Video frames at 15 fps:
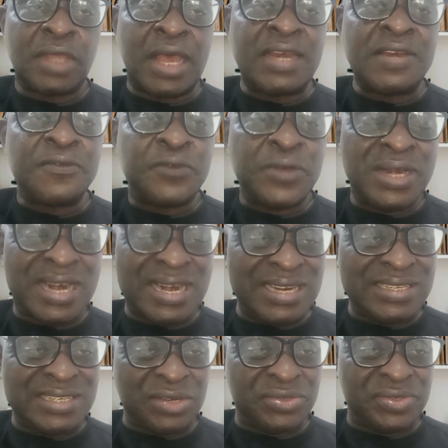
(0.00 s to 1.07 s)
And the
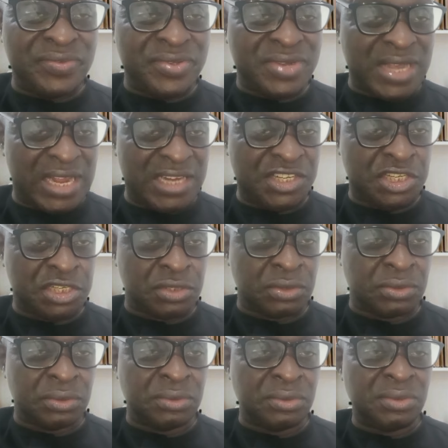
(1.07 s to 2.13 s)
Federal Executive
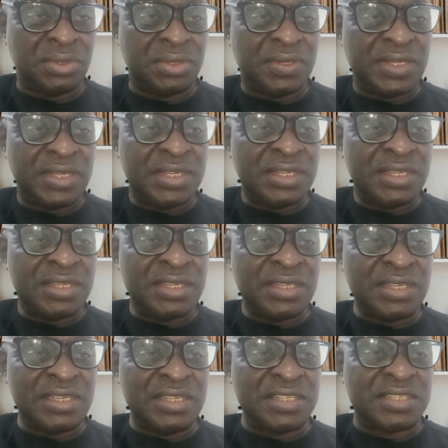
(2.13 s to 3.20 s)
Council
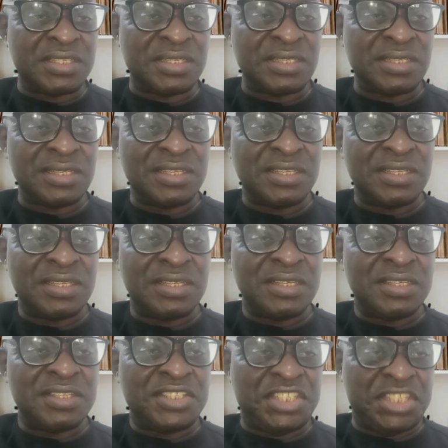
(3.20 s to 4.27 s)
is
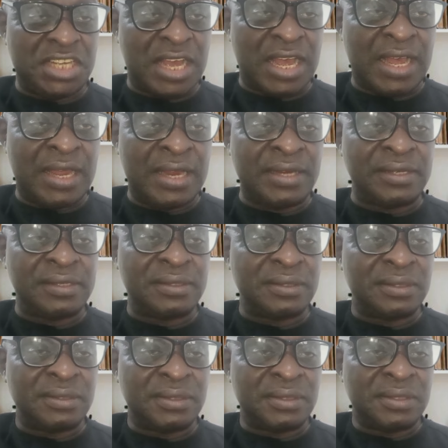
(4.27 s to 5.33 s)
chaired
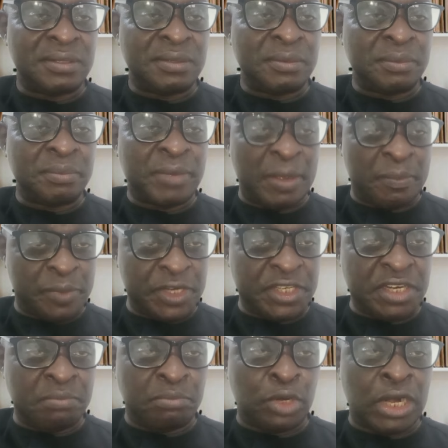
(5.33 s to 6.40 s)
by
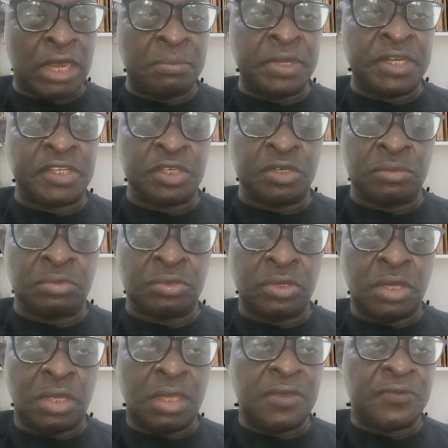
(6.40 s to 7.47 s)
President Bola Ahmed Tinubu.
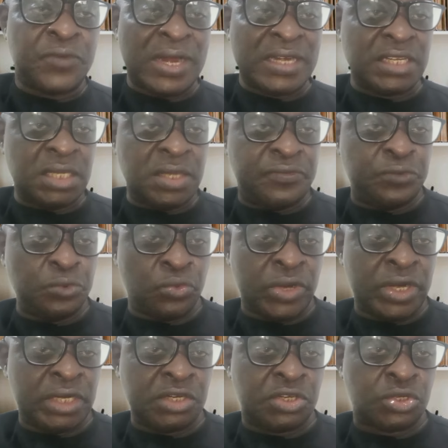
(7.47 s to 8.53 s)
In fact, if you
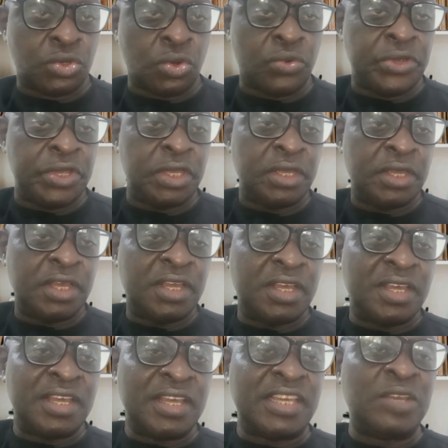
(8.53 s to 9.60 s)
read the story,
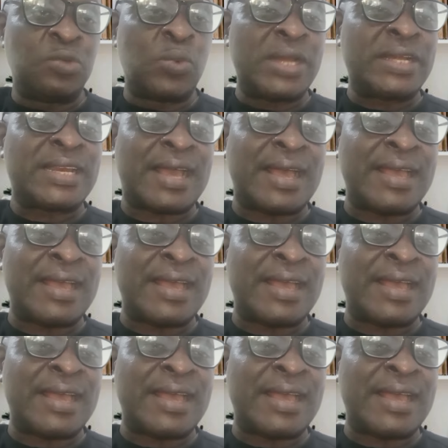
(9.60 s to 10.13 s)
he went